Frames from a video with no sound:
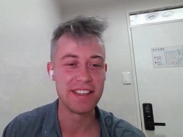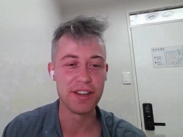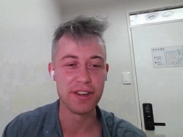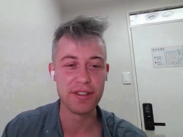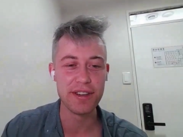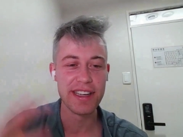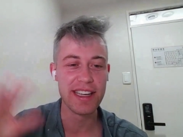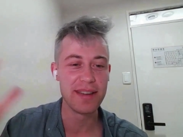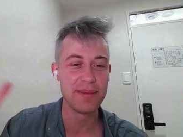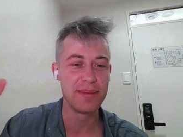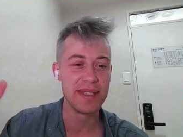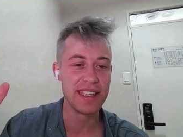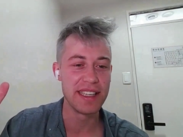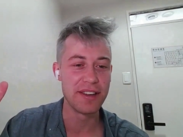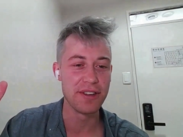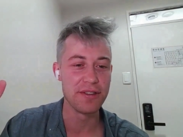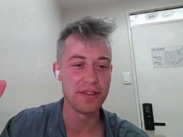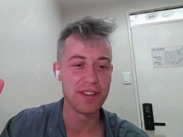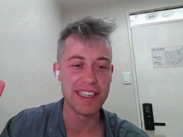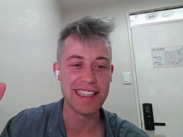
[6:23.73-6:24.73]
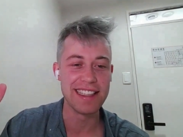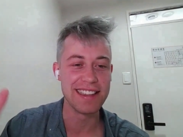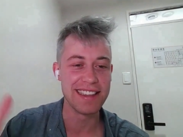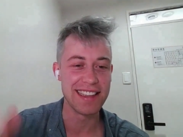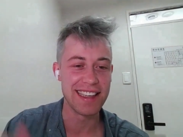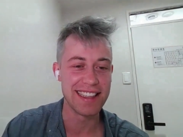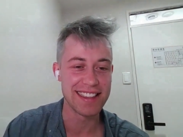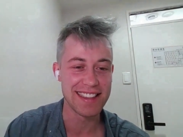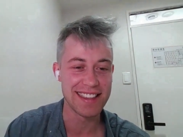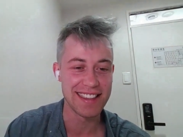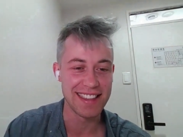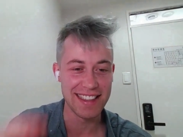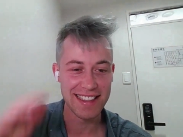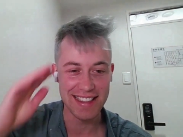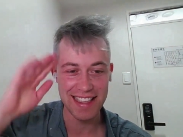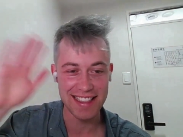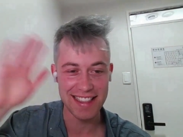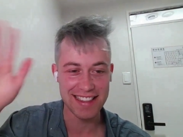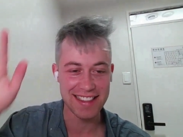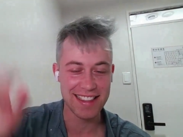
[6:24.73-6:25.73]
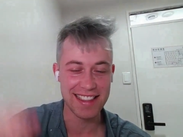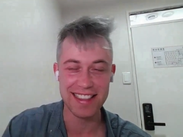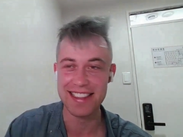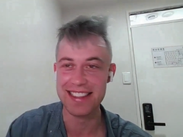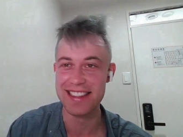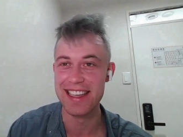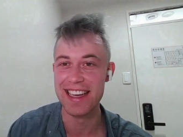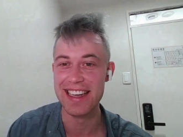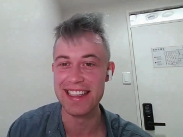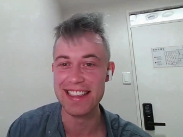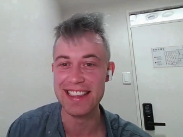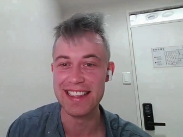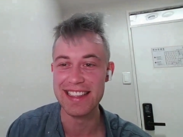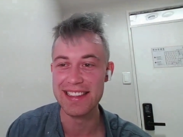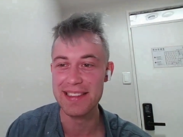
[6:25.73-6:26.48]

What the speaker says: Korea, be Korean. That's the idea.